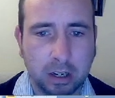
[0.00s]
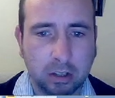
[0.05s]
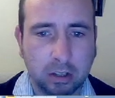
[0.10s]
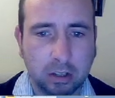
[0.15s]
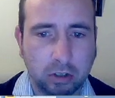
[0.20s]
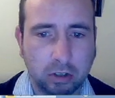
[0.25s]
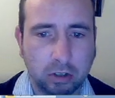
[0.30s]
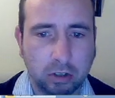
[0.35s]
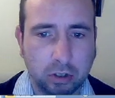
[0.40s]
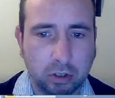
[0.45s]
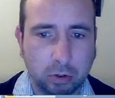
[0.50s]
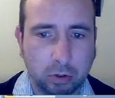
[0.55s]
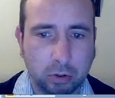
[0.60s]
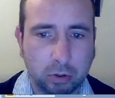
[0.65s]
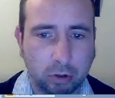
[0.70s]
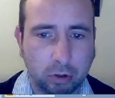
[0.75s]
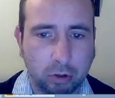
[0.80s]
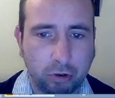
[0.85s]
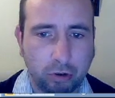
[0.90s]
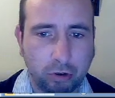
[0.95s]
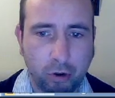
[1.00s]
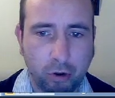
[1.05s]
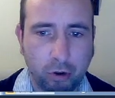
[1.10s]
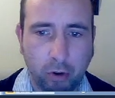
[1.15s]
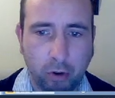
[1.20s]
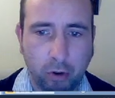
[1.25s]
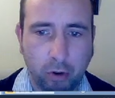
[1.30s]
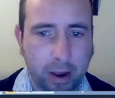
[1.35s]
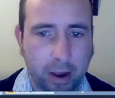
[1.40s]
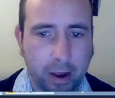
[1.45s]
to true
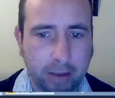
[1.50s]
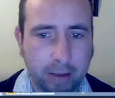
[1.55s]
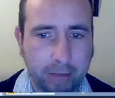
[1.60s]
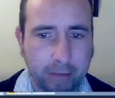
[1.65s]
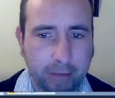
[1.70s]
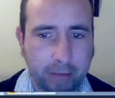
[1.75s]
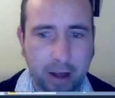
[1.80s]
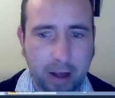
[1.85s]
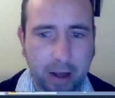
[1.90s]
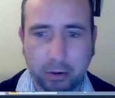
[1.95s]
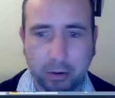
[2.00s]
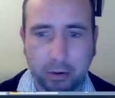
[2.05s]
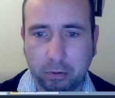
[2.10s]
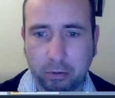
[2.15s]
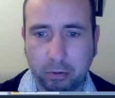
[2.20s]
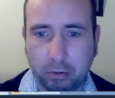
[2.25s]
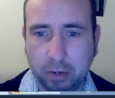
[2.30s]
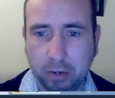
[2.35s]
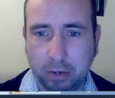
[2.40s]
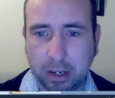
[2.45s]
if and only